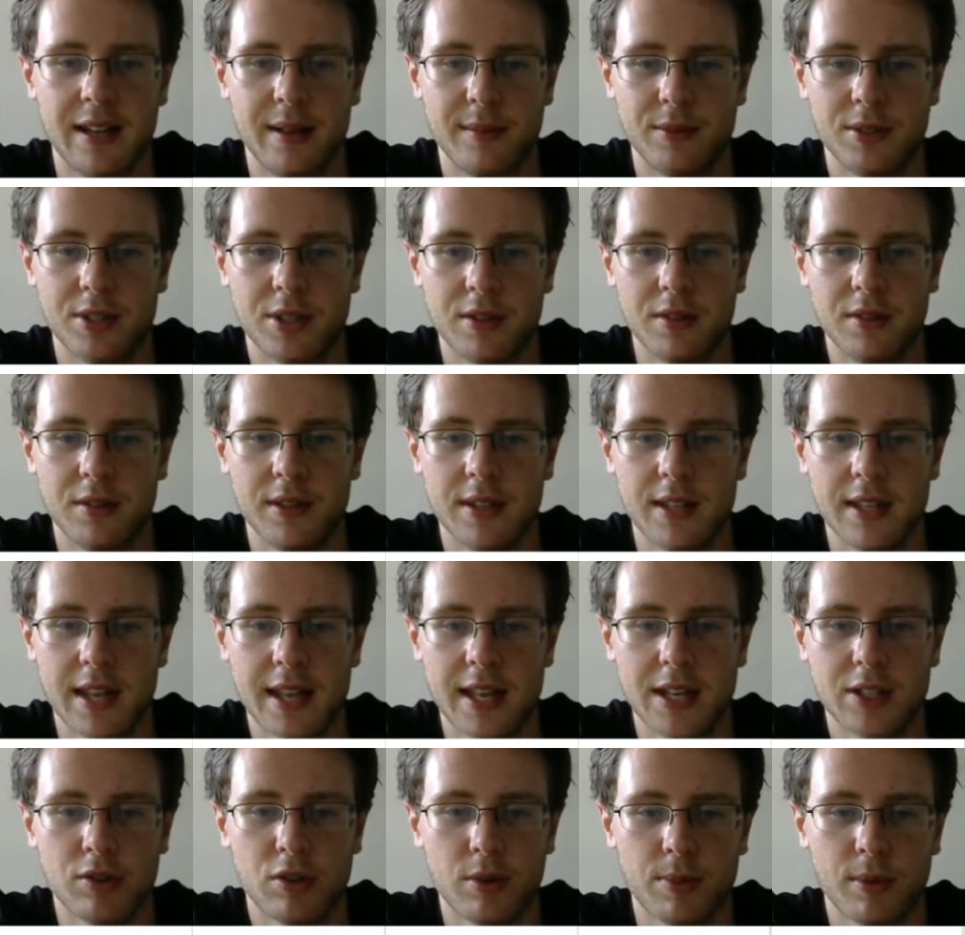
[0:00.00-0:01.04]
So the
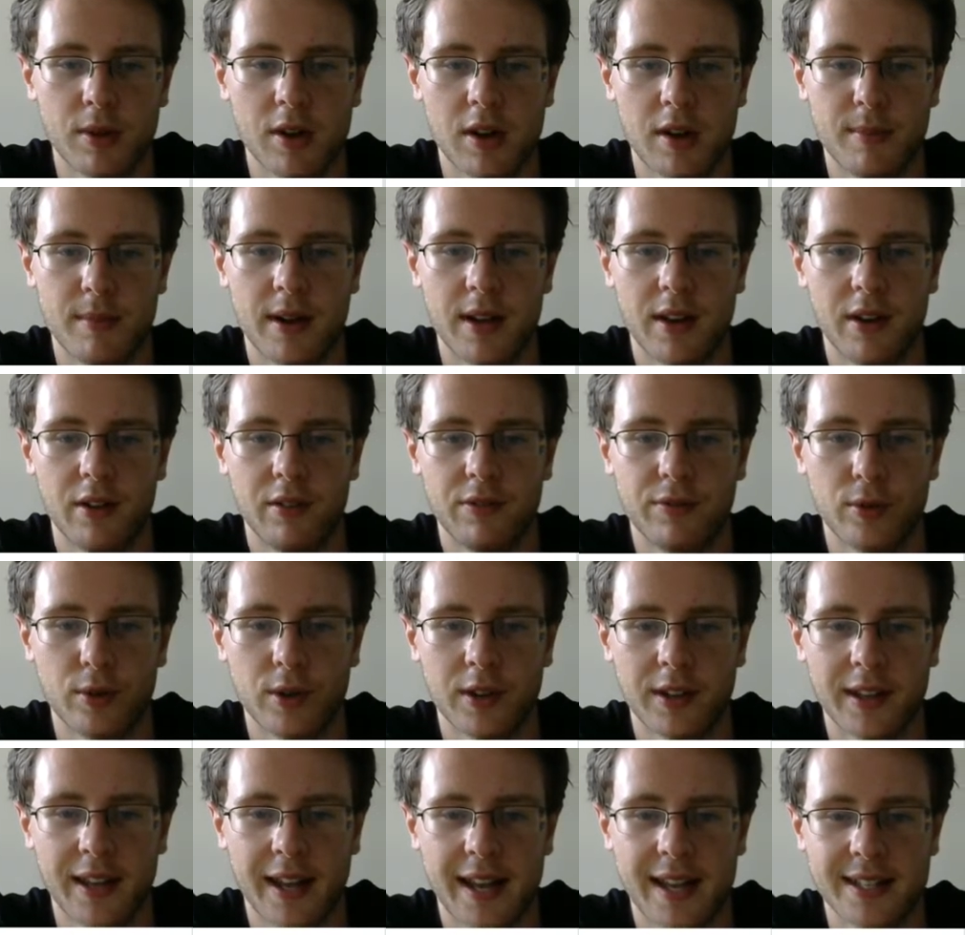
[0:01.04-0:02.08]
HRRR model
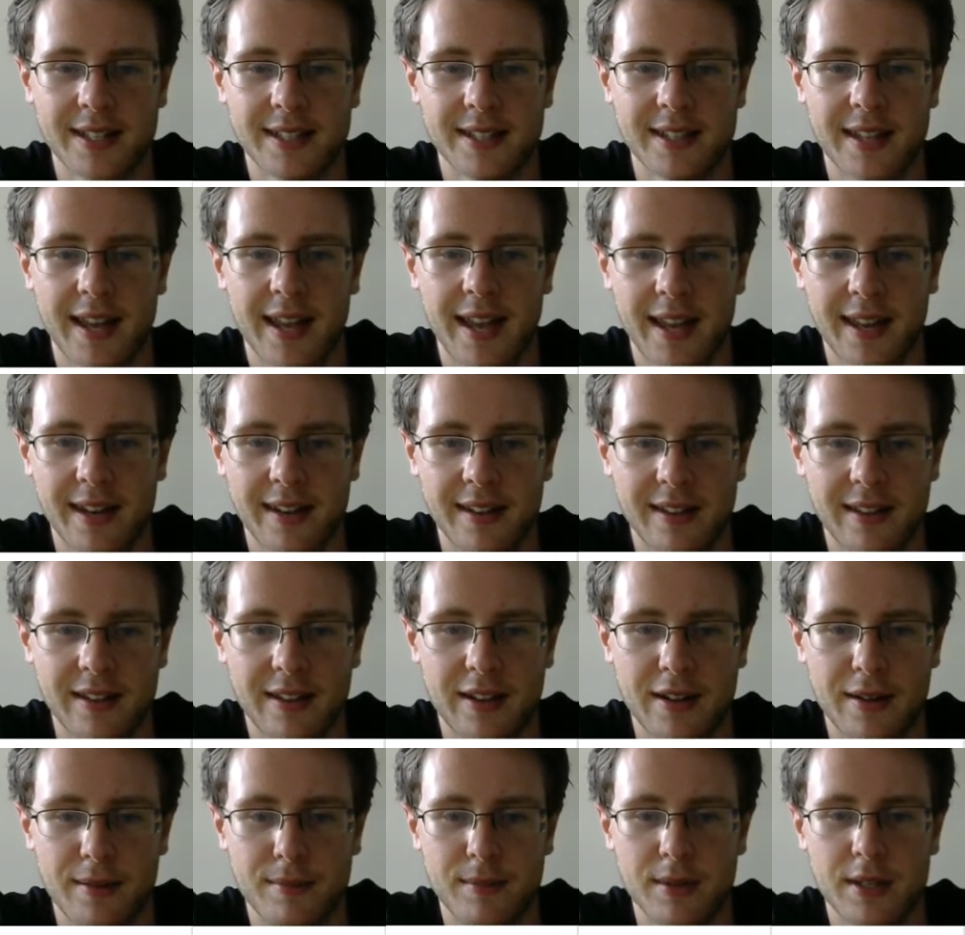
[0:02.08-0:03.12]
forecasts that
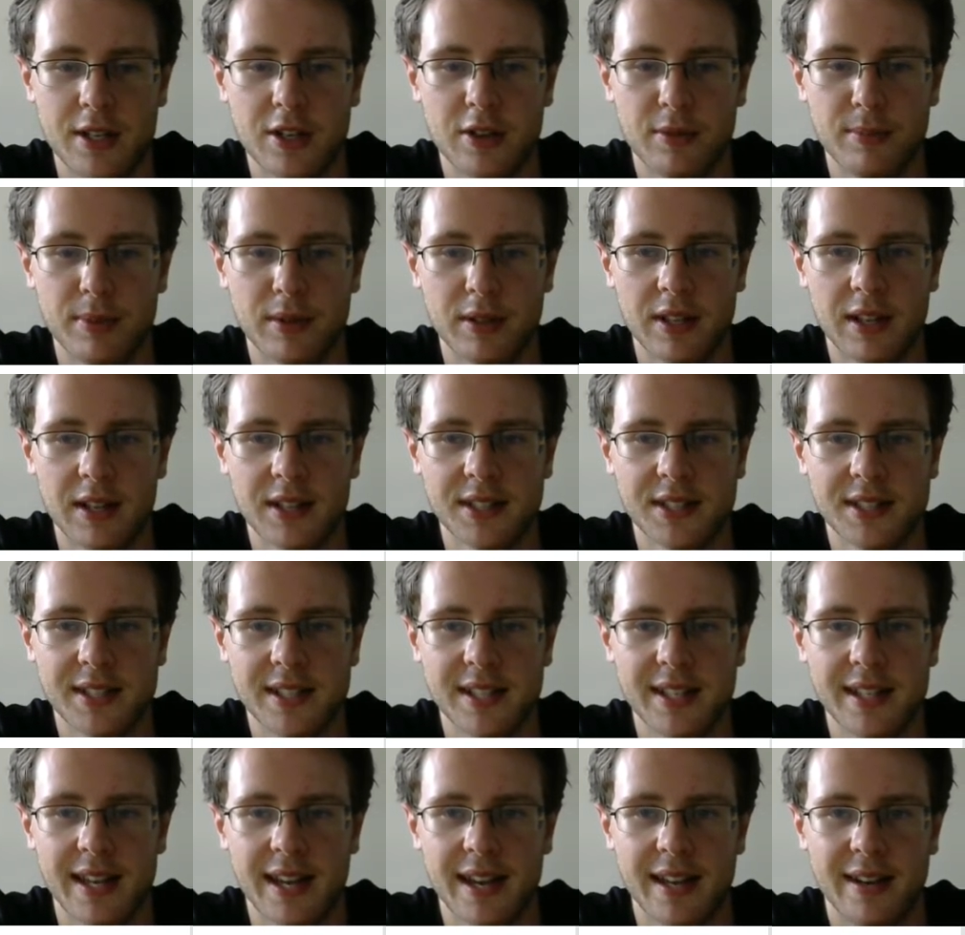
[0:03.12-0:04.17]
near
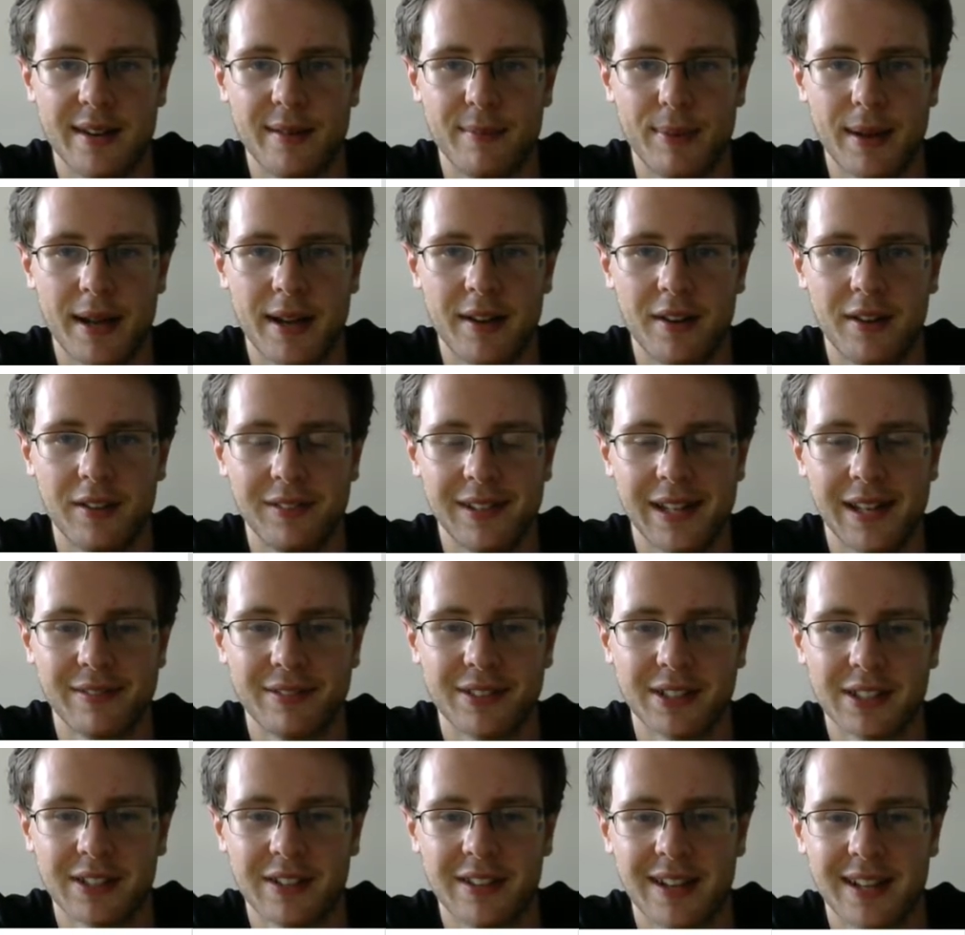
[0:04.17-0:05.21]
Biloxi at about
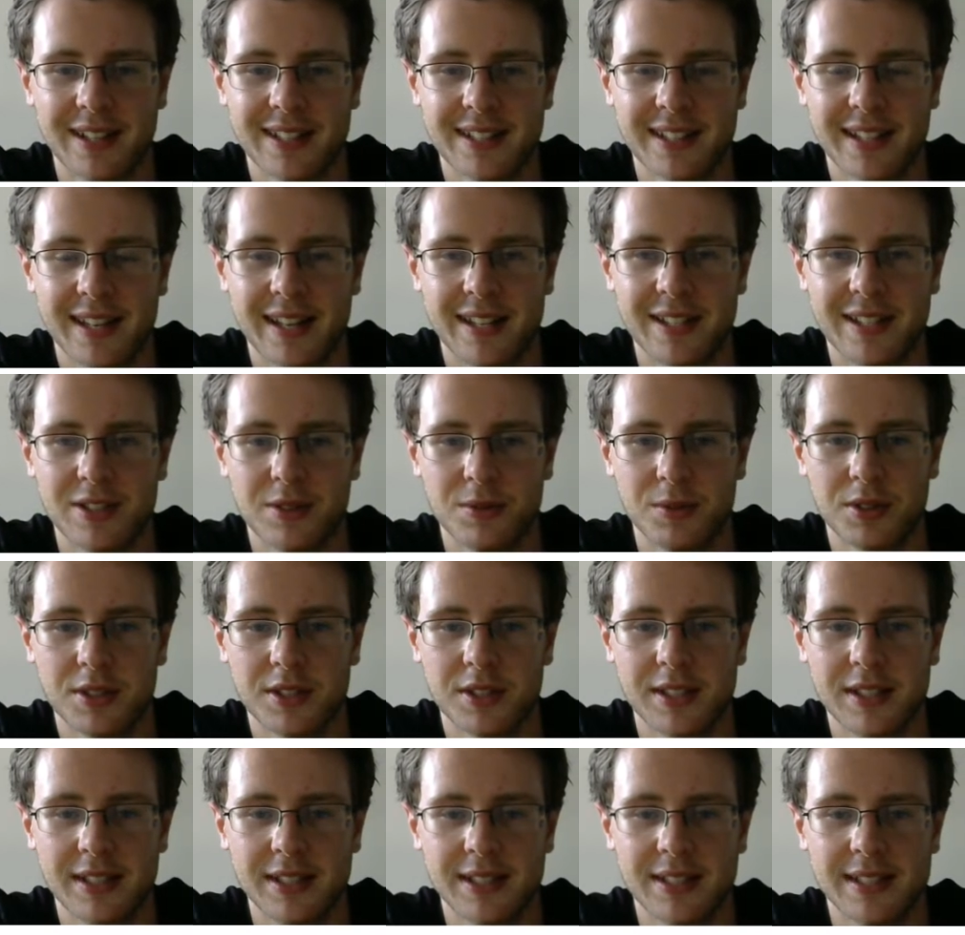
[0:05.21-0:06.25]
11 o'clock tonight. So we'll
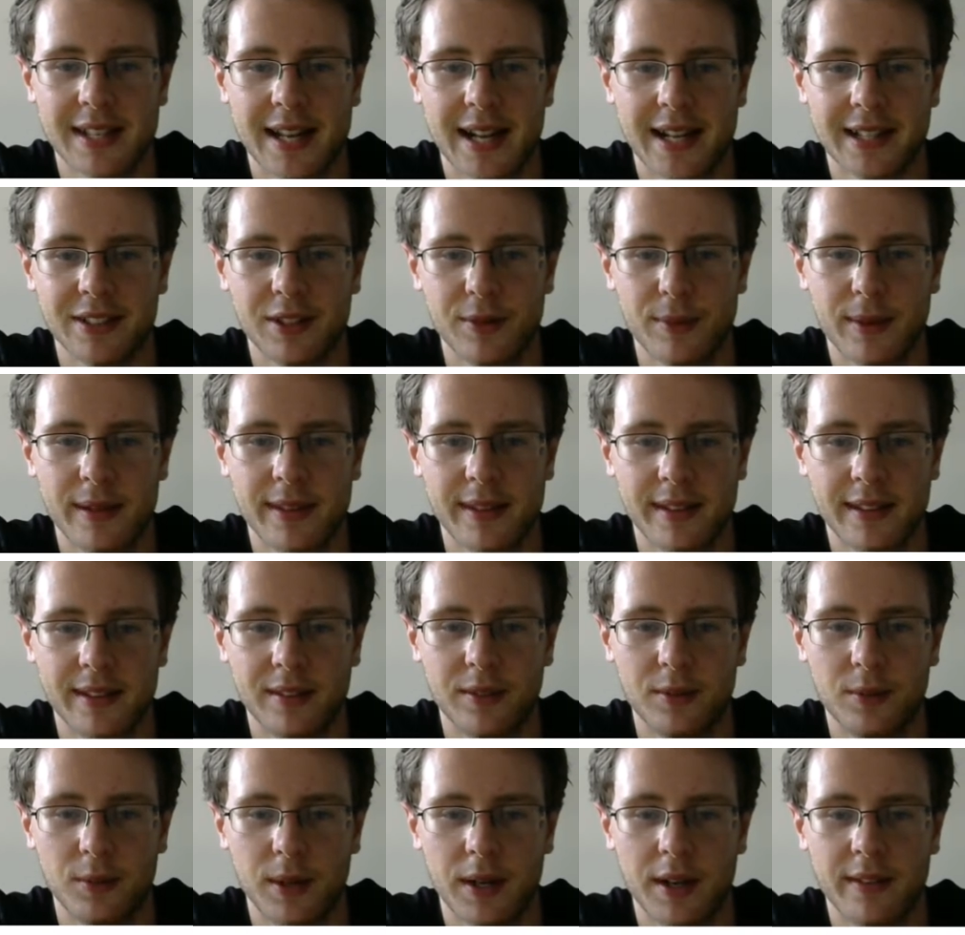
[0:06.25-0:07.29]
see exactly when
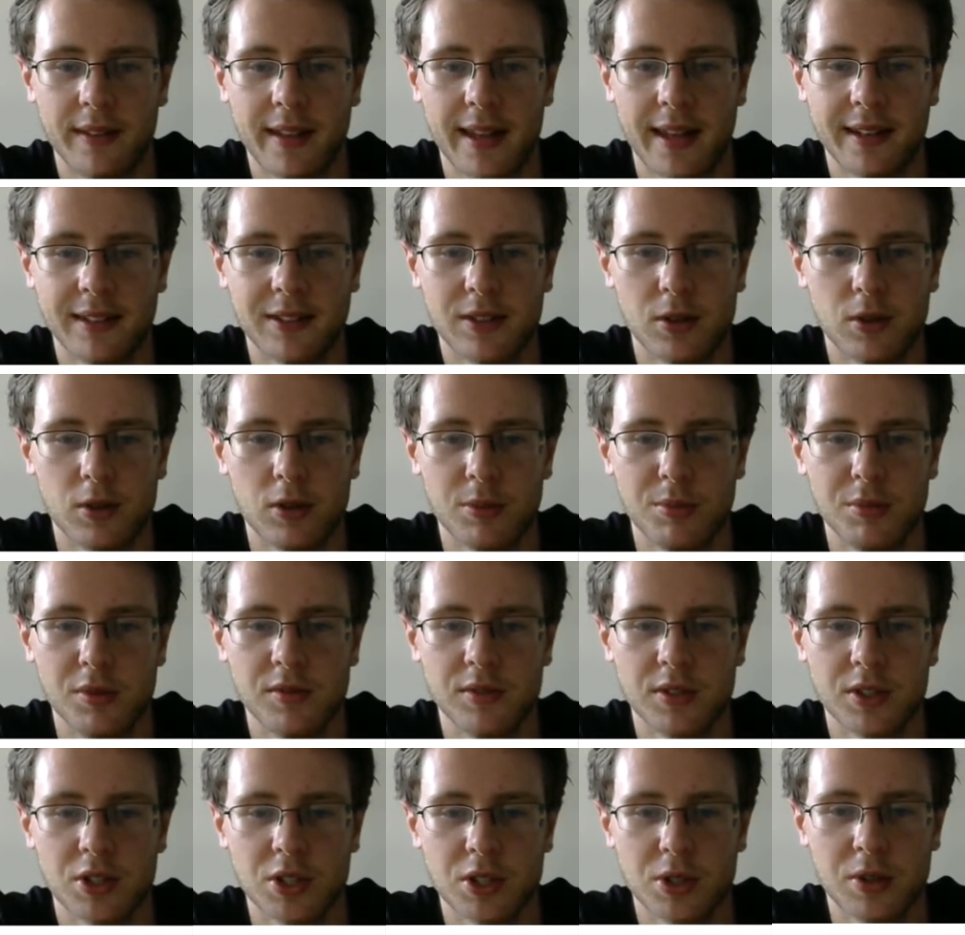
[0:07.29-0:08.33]
and where that core
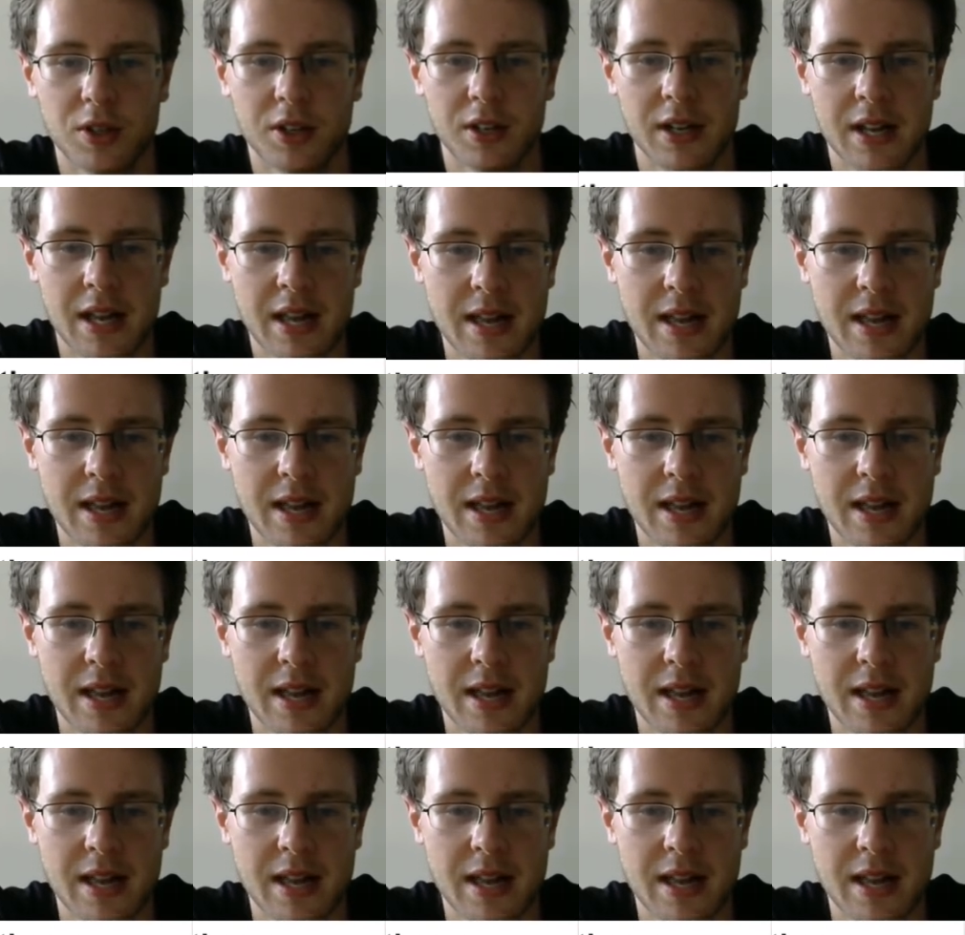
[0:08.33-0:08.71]
moves ashore.